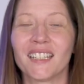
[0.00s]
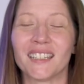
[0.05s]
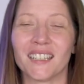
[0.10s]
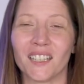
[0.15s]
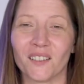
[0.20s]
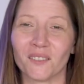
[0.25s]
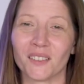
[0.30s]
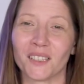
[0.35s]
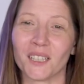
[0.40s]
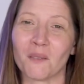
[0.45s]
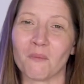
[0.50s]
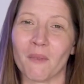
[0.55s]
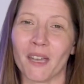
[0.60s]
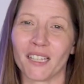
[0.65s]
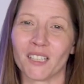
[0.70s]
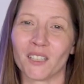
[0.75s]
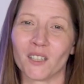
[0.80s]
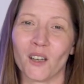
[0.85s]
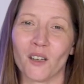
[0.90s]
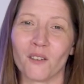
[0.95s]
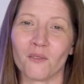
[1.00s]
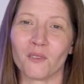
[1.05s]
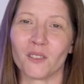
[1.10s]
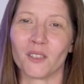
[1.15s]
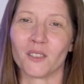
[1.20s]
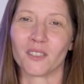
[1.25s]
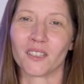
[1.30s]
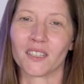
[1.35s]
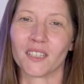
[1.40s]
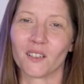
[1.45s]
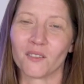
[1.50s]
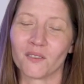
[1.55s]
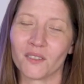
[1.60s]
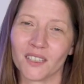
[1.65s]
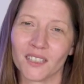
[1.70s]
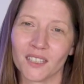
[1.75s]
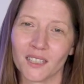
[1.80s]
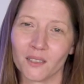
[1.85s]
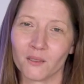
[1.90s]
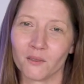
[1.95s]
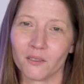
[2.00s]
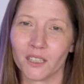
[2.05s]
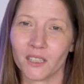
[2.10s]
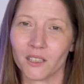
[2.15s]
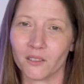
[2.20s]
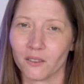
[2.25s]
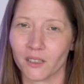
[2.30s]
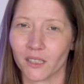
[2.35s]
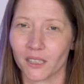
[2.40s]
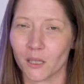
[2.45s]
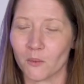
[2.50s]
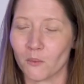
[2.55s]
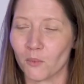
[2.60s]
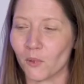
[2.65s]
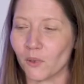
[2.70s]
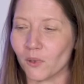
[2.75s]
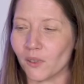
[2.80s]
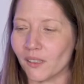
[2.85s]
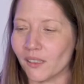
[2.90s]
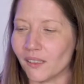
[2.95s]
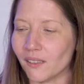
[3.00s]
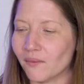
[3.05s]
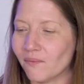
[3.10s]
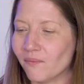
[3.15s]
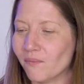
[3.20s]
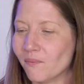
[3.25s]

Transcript: Definitely make time for yourself. This is really, really important.